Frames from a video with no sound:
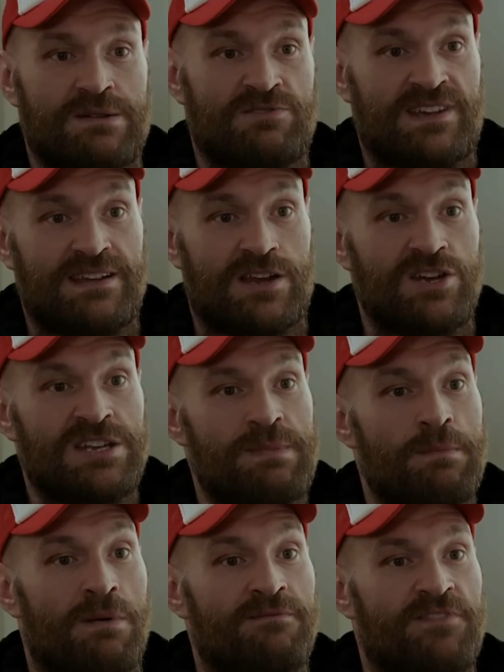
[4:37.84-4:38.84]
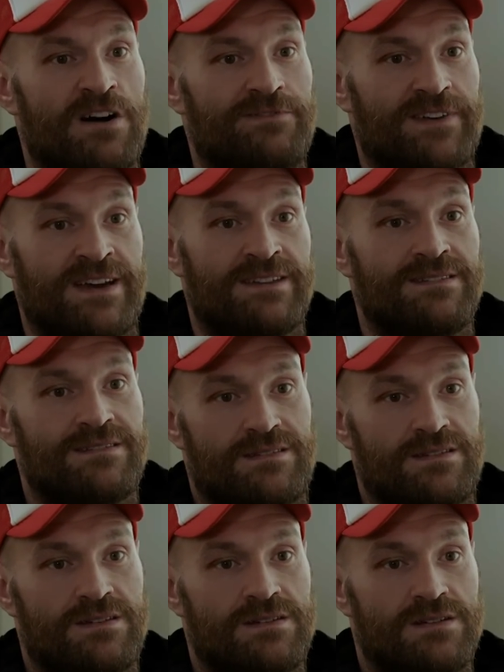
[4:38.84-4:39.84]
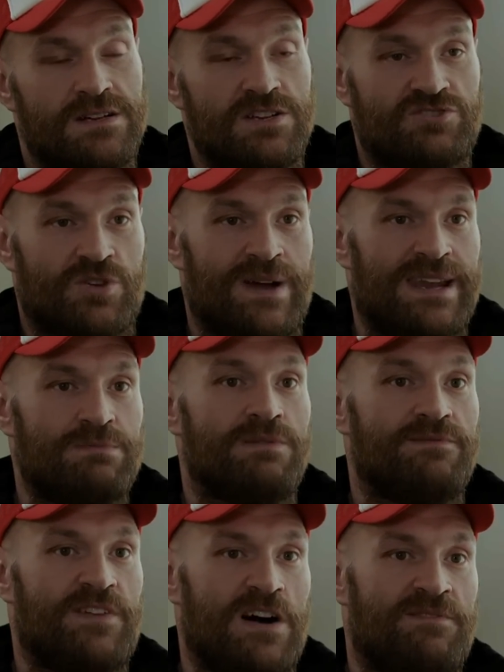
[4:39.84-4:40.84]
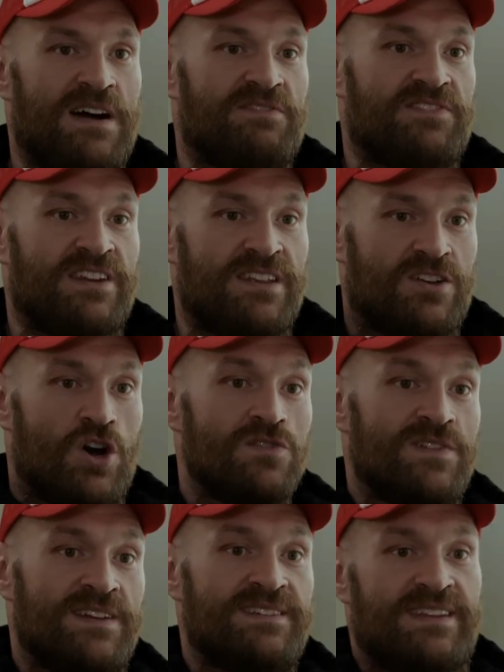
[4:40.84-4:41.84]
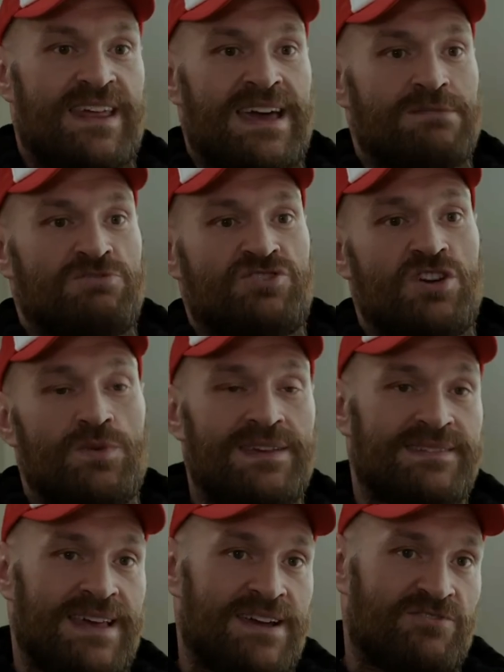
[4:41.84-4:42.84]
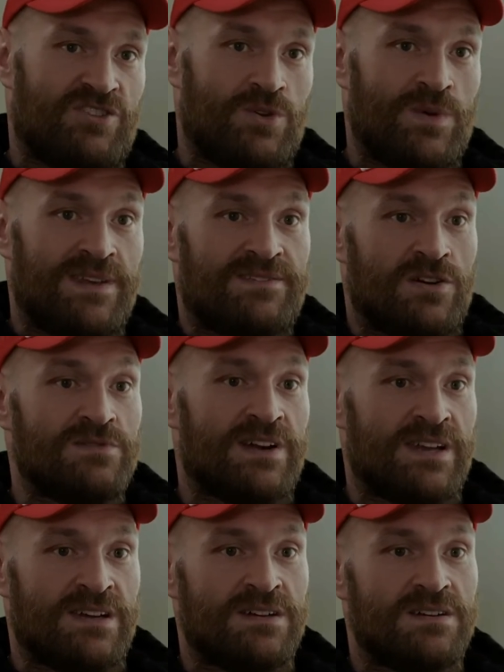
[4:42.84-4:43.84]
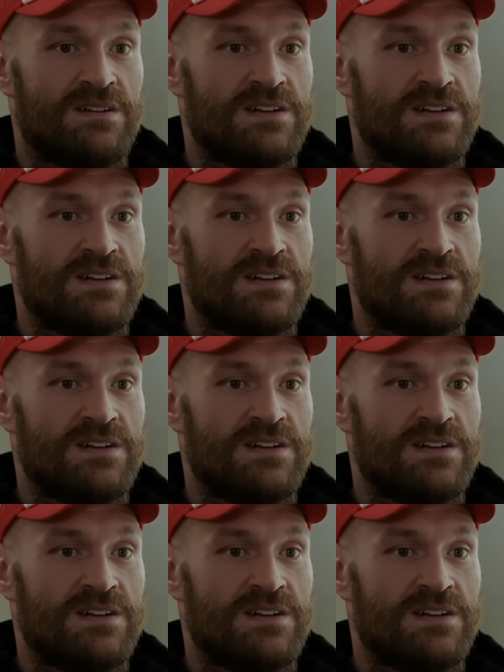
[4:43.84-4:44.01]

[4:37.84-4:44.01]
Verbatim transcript: That was including me month off, like. Yeah. So I had a month off after the COVID to there. I was 2 weeks there and 2 weeks over here.